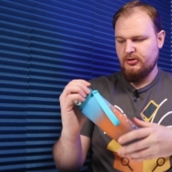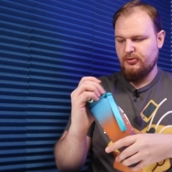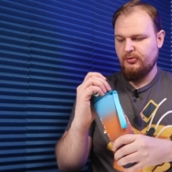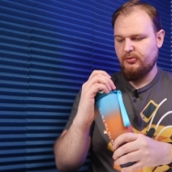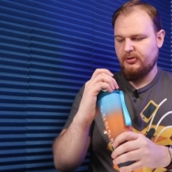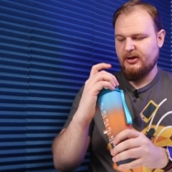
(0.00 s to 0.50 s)

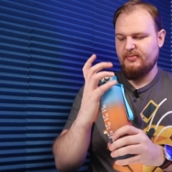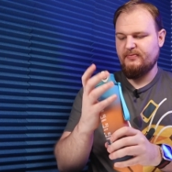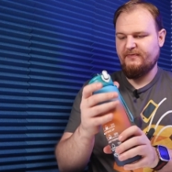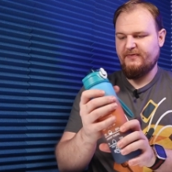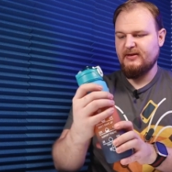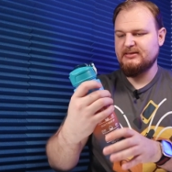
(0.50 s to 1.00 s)
you can
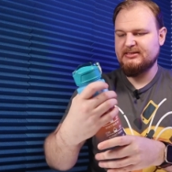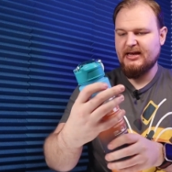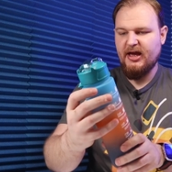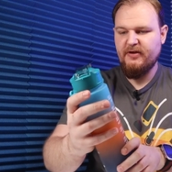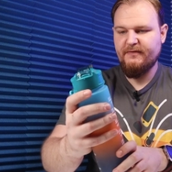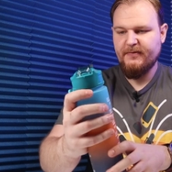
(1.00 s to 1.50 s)
feel
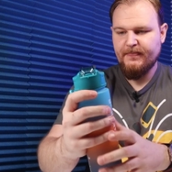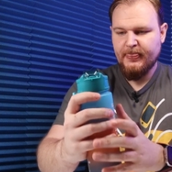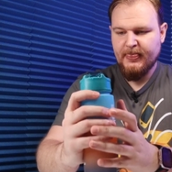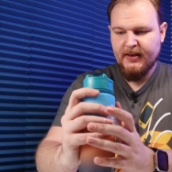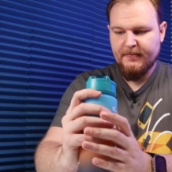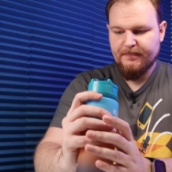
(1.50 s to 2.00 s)
safe.
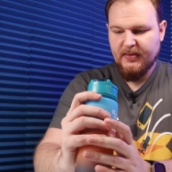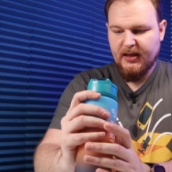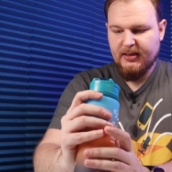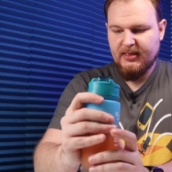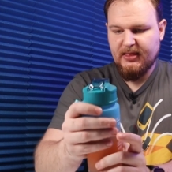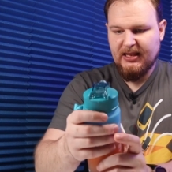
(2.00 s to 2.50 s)

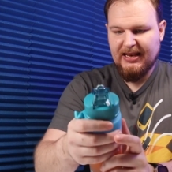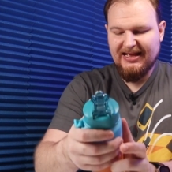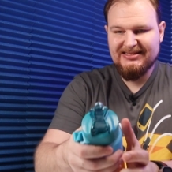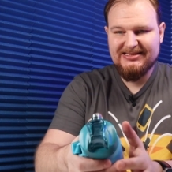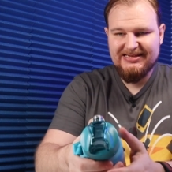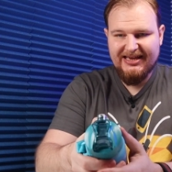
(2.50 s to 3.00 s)
And
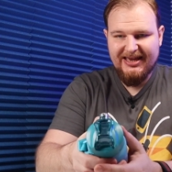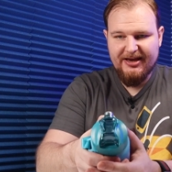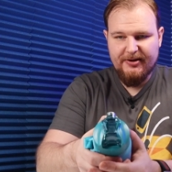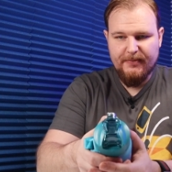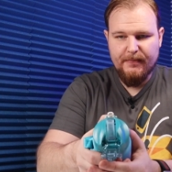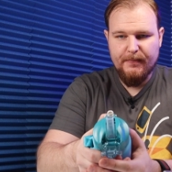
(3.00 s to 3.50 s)
let's see
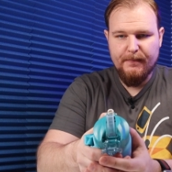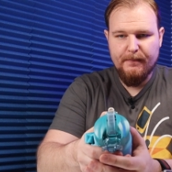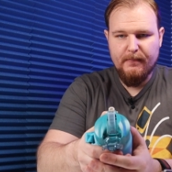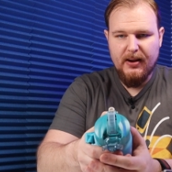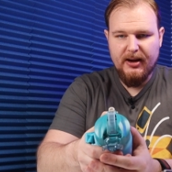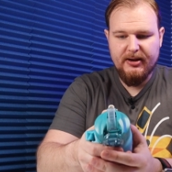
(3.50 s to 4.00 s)
here,
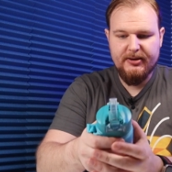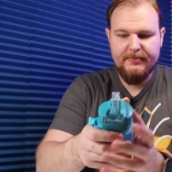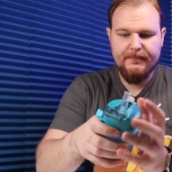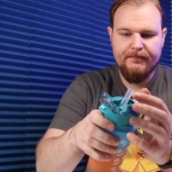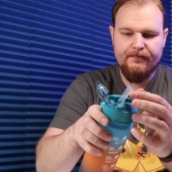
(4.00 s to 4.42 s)
Bach.